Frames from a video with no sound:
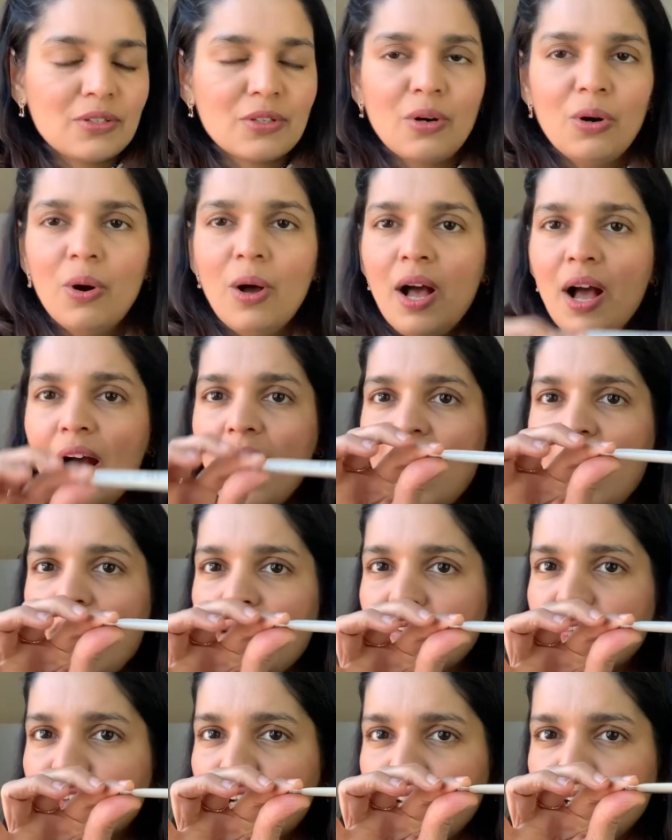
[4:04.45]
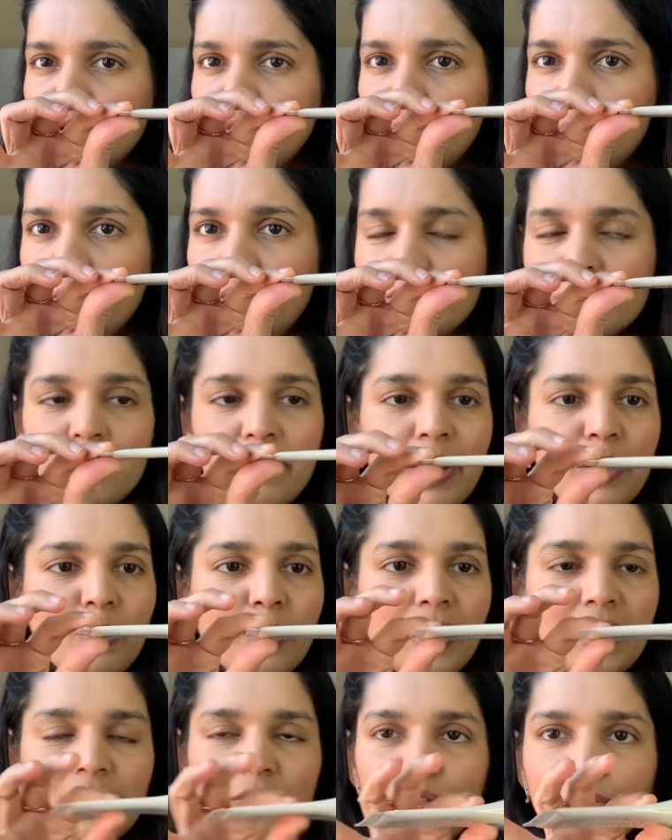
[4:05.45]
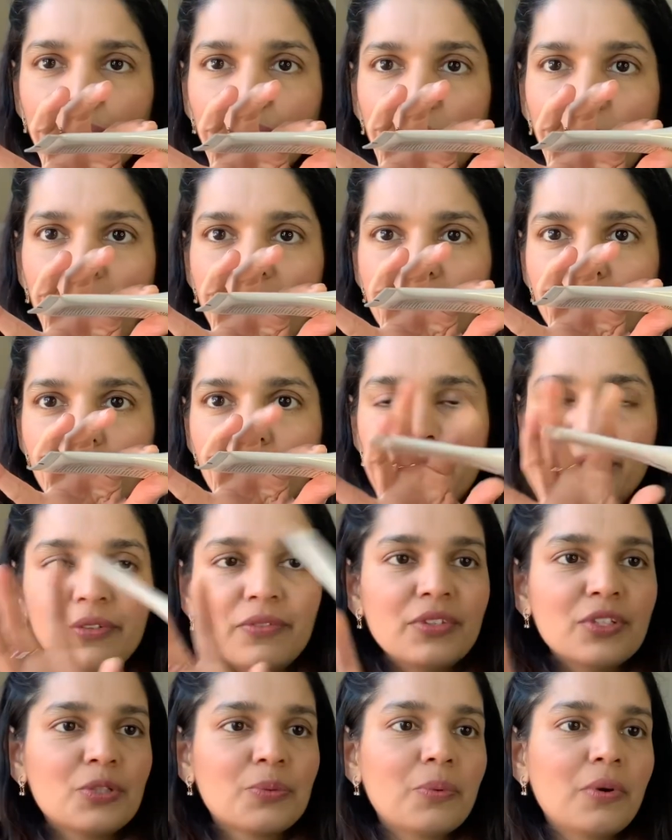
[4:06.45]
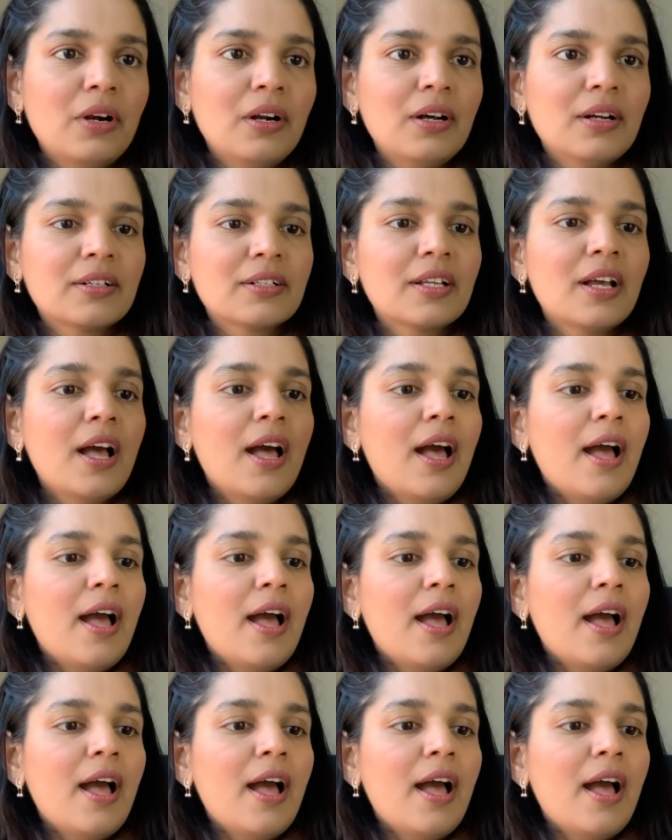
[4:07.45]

So I've kind of worked my way through quite a bit of this product,